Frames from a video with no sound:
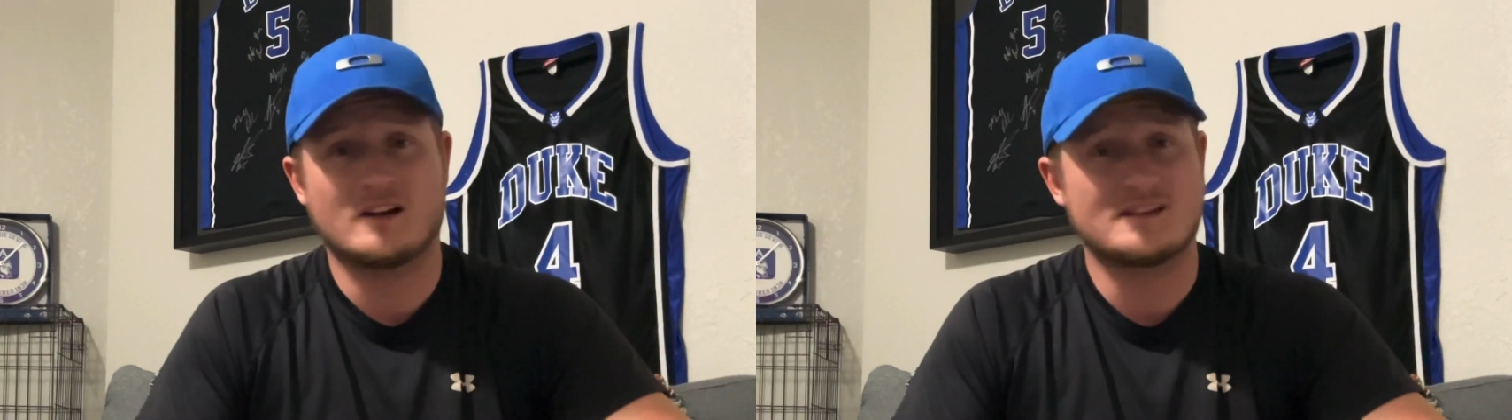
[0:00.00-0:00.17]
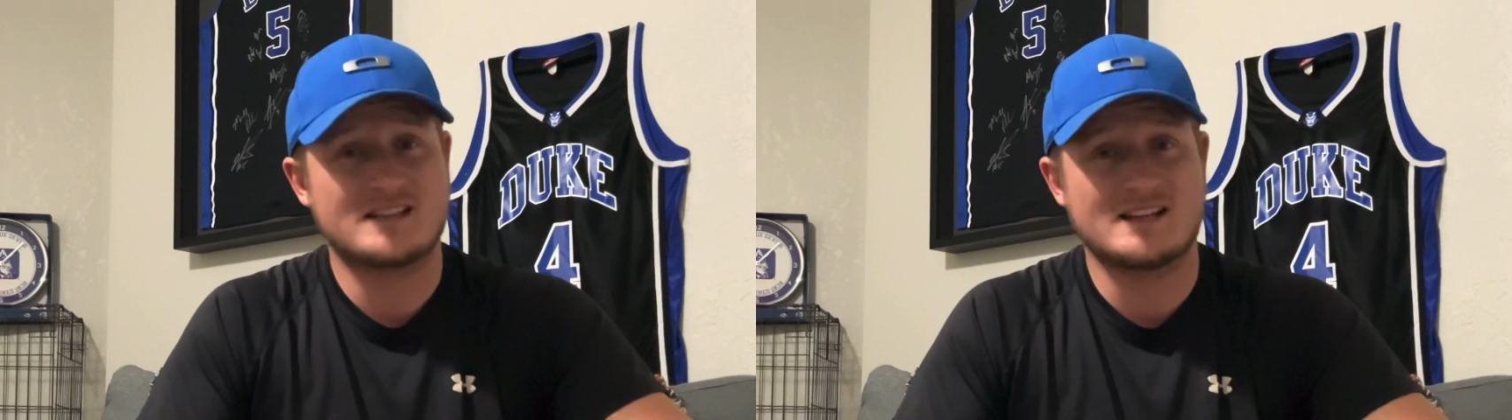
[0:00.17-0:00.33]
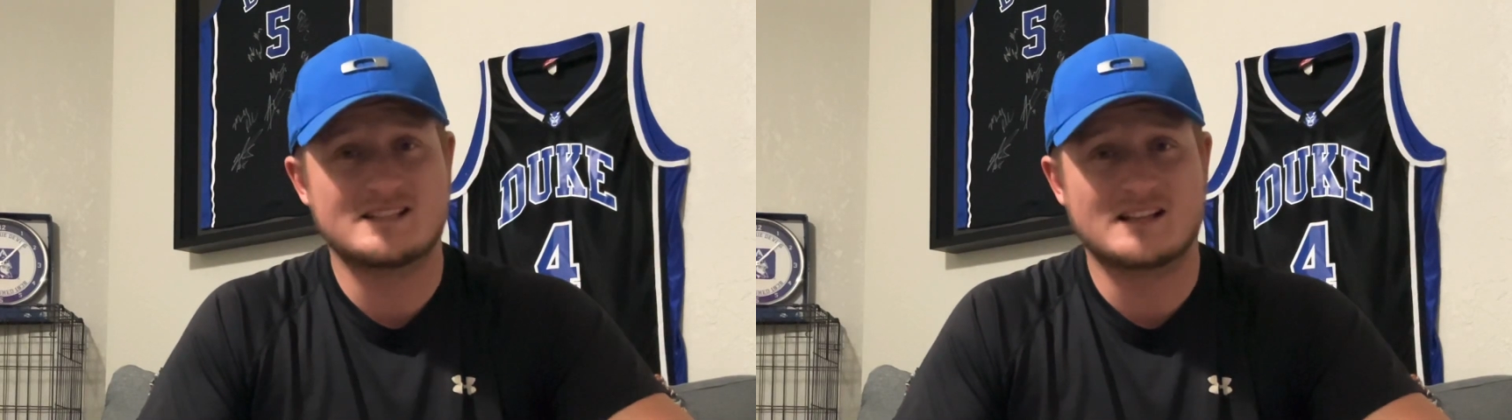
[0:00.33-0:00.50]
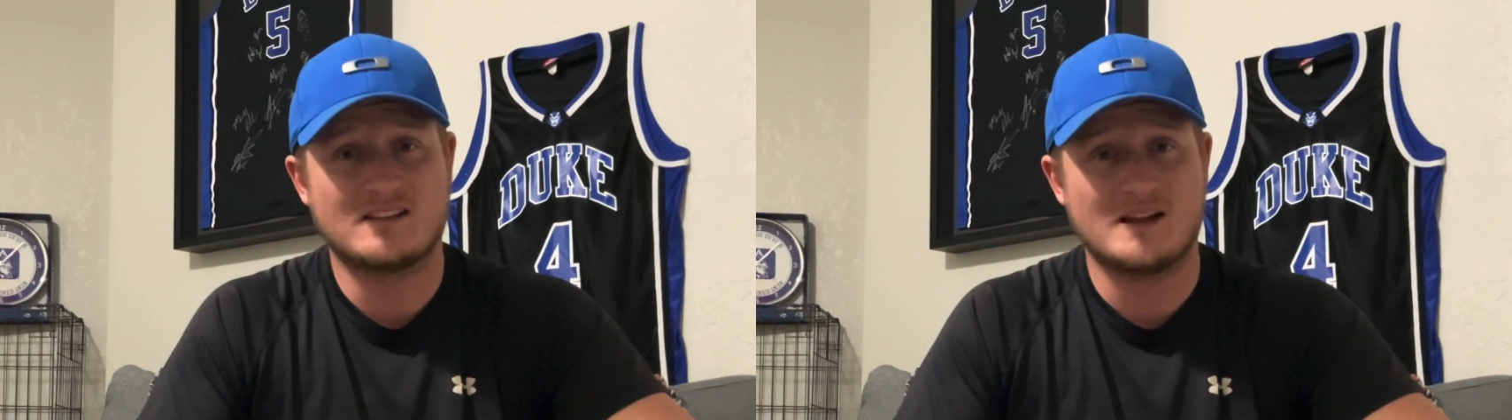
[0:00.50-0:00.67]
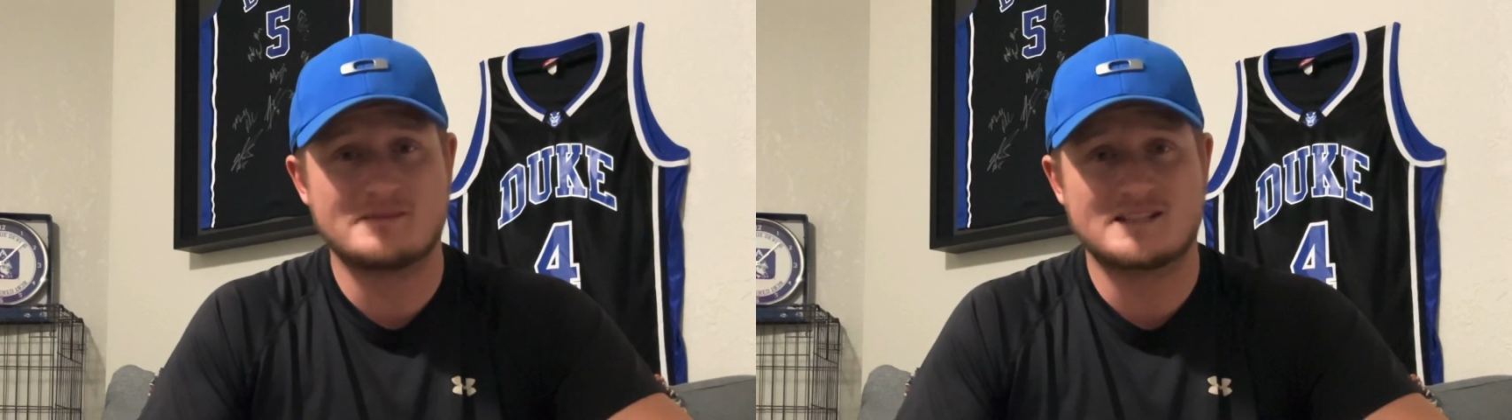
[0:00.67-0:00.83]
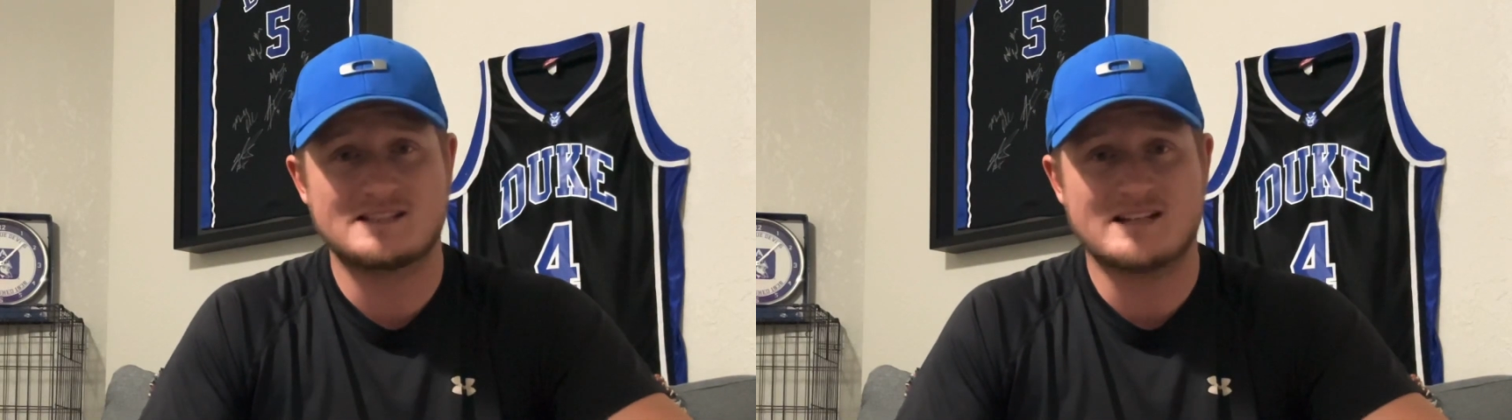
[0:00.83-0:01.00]
It's against the
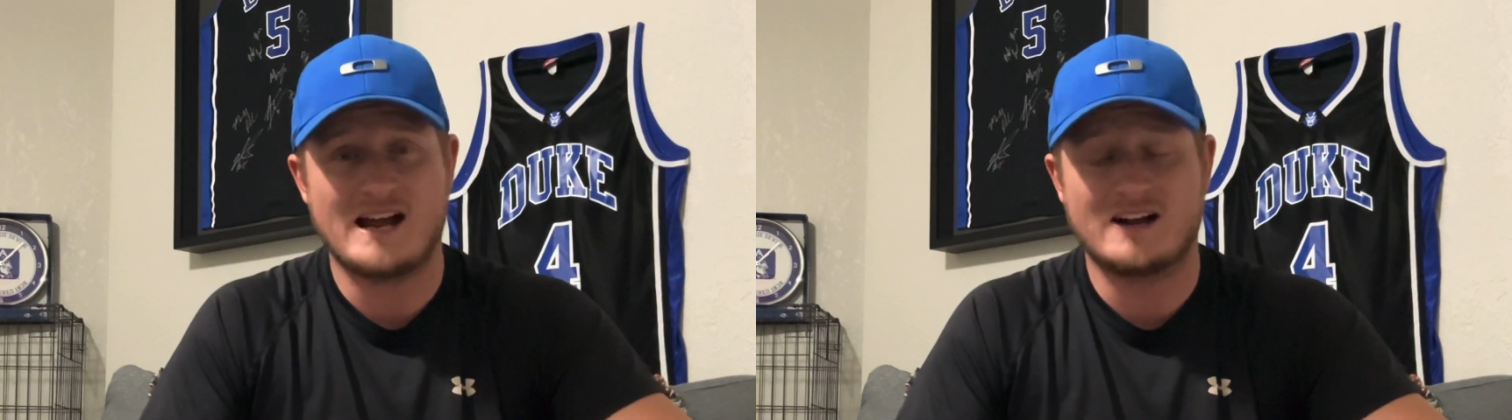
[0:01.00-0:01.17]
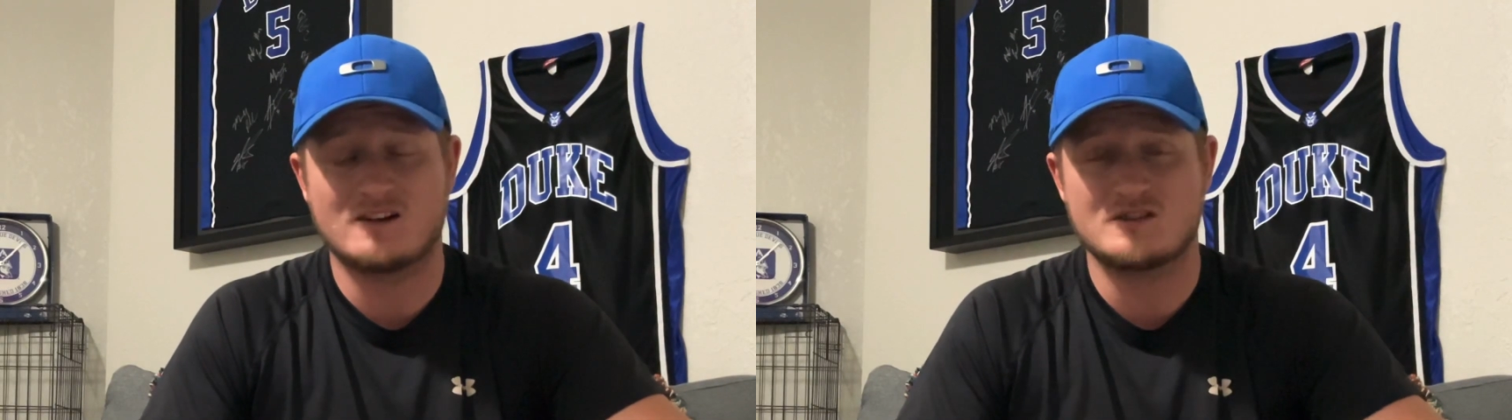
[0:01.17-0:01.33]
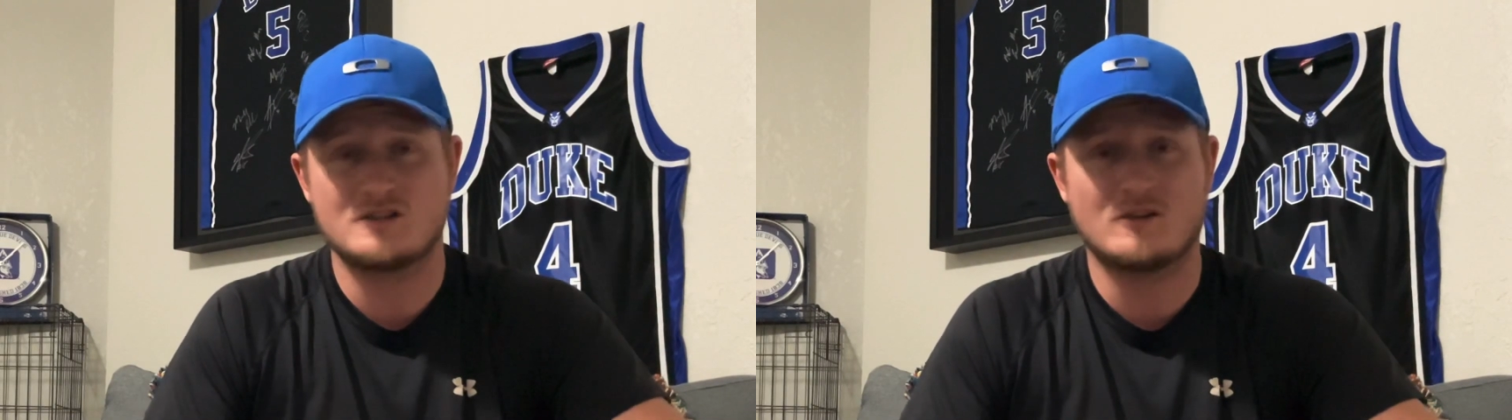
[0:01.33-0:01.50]
Clemson Tigers.